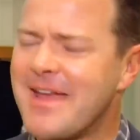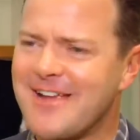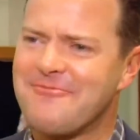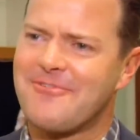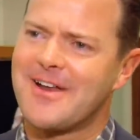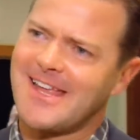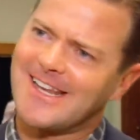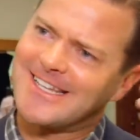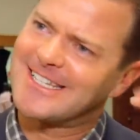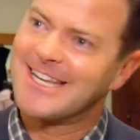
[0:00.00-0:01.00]
make it funny
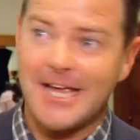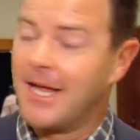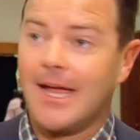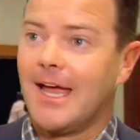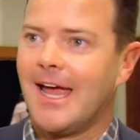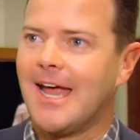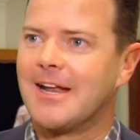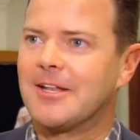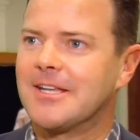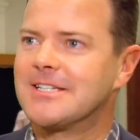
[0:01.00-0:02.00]
and
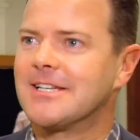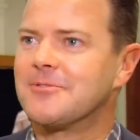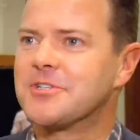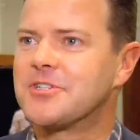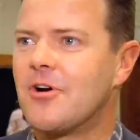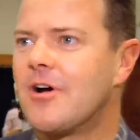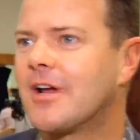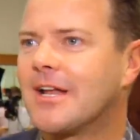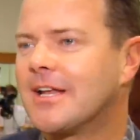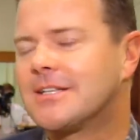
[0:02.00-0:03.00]
and it leads into a
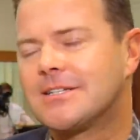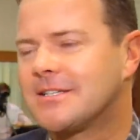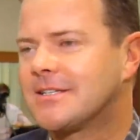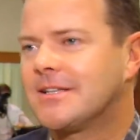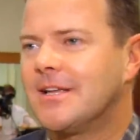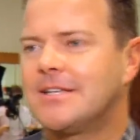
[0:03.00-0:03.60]
song, and it's just